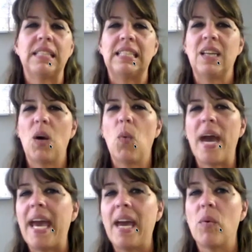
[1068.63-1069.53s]

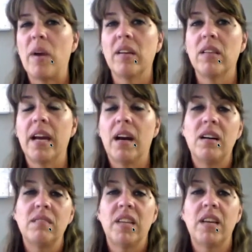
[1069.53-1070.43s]
way where you're like, oh
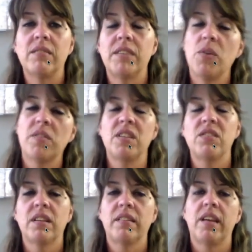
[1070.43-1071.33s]
no, you have to do it.
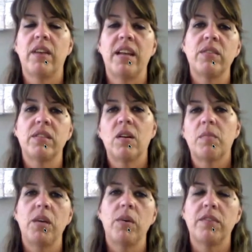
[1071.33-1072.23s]
I know it's hard, but you
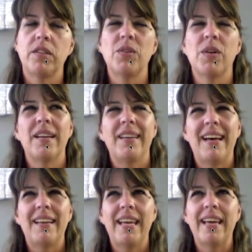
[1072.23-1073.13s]
have to do it. Not
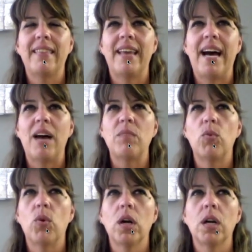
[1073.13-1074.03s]
like that.
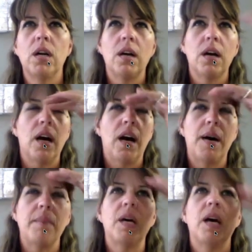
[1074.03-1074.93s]
More,
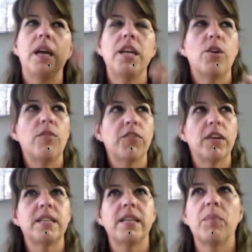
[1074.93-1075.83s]
for
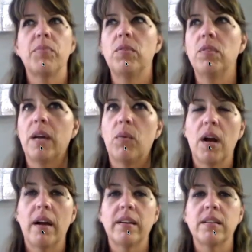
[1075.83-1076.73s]
example, like we're out
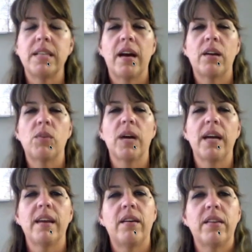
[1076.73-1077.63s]
here in Seattle right now
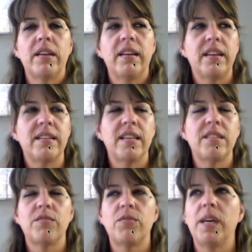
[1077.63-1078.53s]
on an intensive
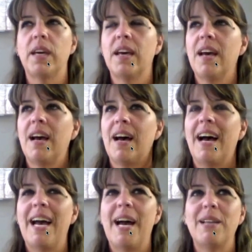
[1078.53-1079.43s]
week.
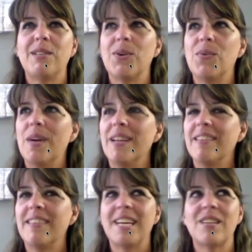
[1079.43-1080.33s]
And so one of the
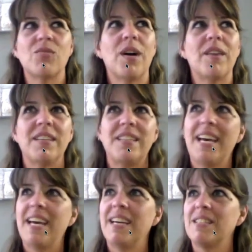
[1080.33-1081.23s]
things throughout the
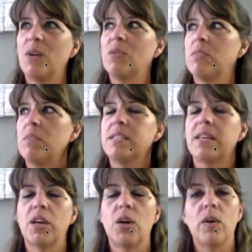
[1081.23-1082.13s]
day is, oh, somebody's going to
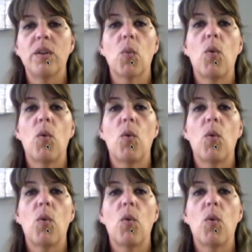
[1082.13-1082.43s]
go on their walk